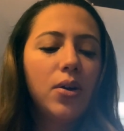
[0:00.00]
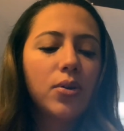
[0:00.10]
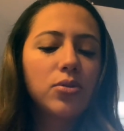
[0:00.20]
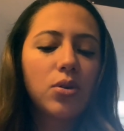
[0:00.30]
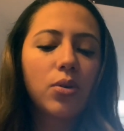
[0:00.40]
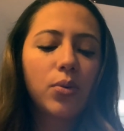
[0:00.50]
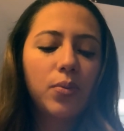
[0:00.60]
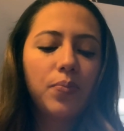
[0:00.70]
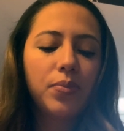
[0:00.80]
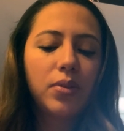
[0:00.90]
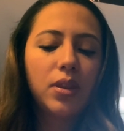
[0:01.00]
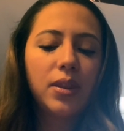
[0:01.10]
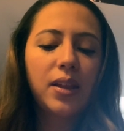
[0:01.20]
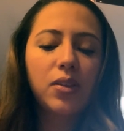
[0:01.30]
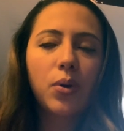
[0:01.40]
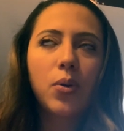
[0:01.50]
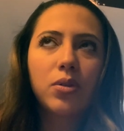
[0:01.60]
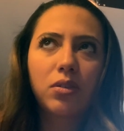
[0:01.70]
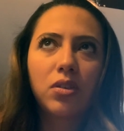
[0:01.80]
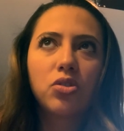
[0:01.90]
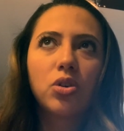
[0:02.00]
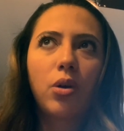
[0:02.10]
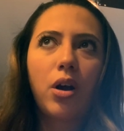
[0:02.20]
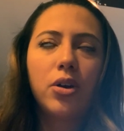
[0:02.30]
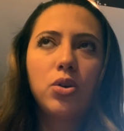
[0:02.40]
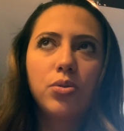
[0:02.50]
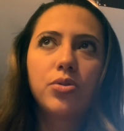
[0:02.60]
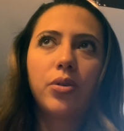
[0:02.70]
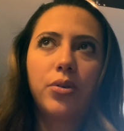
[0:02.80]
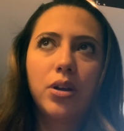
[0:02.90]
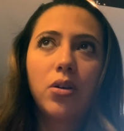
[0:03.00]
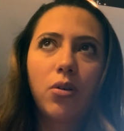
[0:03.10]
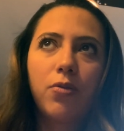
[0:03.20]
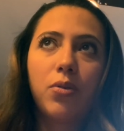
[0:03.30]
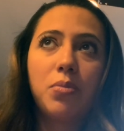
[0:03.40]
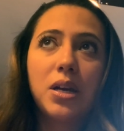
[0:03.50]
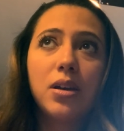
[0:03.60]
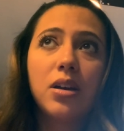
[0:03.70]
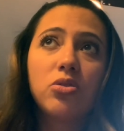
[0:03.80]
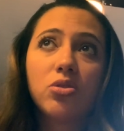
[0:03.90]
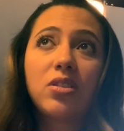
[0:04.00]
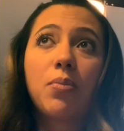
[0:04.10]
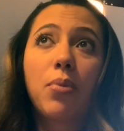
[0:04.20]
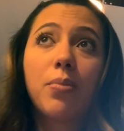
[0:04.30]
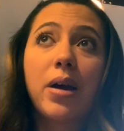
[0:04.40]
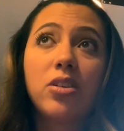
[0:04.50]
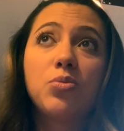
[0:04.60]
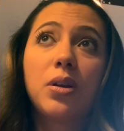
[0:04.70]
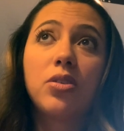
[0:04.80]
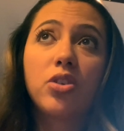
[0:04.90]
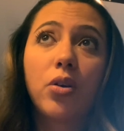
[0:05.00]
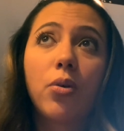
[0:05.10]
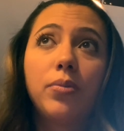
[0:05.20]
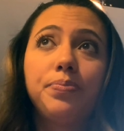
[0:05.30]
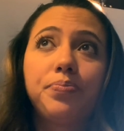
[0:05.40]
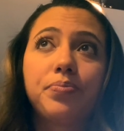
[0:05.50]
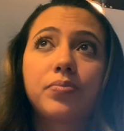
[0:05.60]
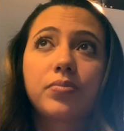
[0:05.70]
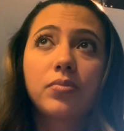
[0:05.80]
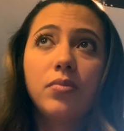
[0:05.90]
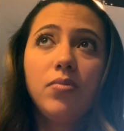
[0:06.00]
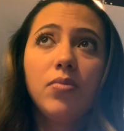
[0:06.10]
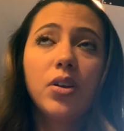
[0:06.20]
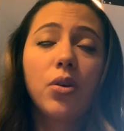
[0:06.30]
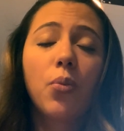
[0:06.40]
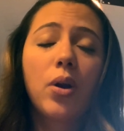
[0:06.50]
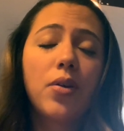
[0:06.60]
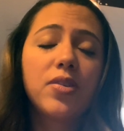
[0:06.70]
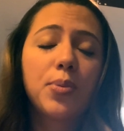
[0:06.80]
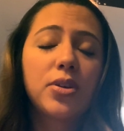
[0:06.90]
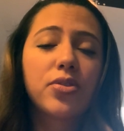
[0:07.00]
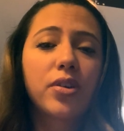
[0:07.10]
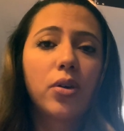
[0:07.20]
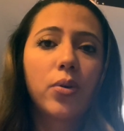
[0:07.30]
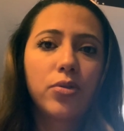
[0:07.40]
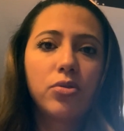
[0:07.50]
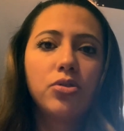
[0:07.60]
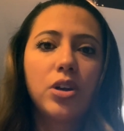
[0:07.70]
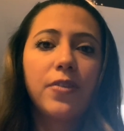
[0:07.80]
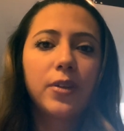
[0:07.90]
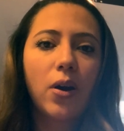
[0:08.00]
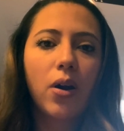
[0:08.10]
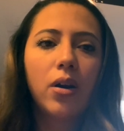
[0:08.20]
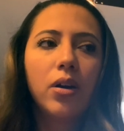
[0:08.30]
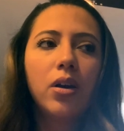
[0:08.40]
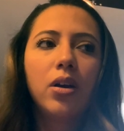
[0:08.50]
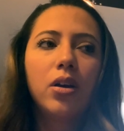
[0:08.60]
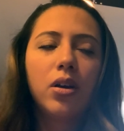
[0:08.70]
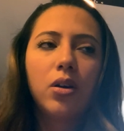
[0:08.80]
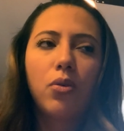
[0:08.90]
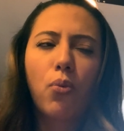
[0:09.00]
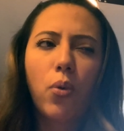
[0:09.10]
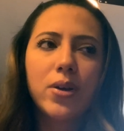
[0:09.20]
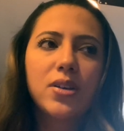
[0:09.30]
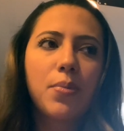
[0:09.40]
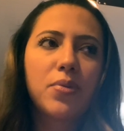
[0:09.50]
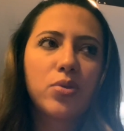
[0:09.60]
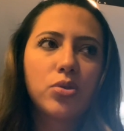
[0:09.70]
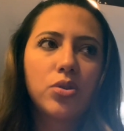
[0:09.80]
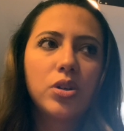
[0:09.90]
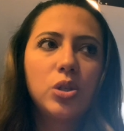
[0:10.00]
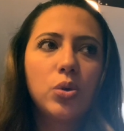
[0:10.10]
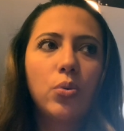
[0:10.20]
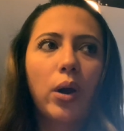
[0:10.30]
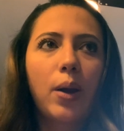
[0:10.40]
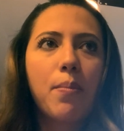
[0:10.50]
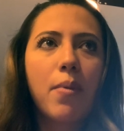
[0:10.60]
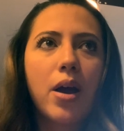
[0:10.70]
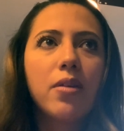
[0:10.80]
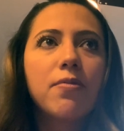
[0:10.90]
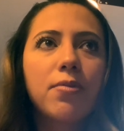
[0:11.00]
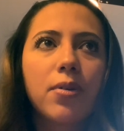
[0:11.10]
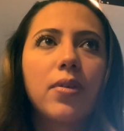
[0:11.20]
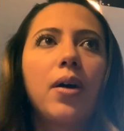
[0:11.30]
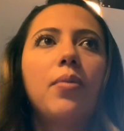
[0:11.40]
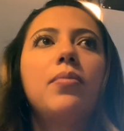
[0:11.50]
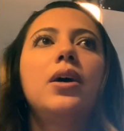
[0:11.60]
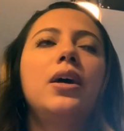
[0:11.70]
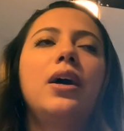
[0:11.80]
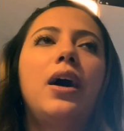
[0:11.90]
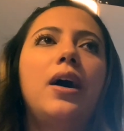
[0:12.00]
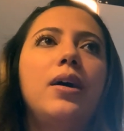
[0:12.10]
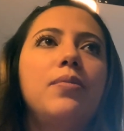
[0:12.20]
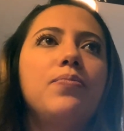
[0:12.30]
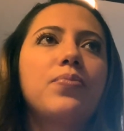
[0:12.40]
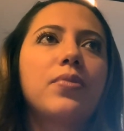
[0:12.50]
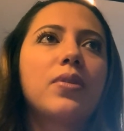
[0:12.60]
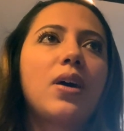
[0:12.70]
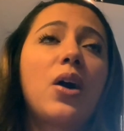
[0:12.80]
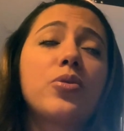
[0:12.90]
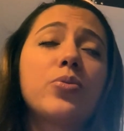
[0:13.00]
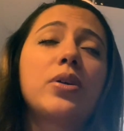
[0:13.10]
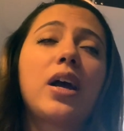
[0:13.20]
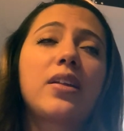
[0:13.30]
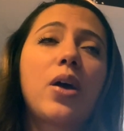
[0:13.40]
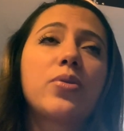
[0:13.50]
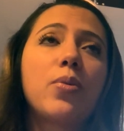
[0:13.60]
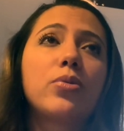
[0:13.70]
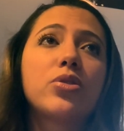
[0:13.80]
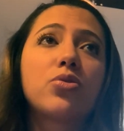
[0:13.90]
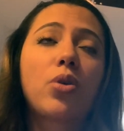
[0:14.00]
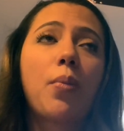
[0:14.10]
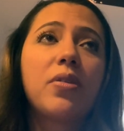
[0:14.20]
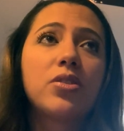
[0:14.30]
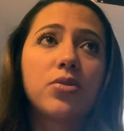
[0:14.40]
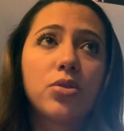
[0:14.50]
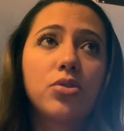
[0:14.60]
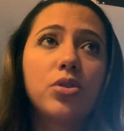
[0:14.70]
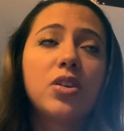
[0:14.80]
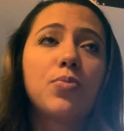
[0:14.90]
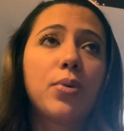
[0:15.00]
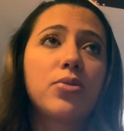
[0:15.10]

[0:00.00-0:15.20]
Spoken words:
So that's why it was such a huge learning curve for me, and just burn management in general. When are these patients going to go to surgery? If they are, what type of surgery do you recommend for them? I also really like that I was able to scrub into surgeries. Burn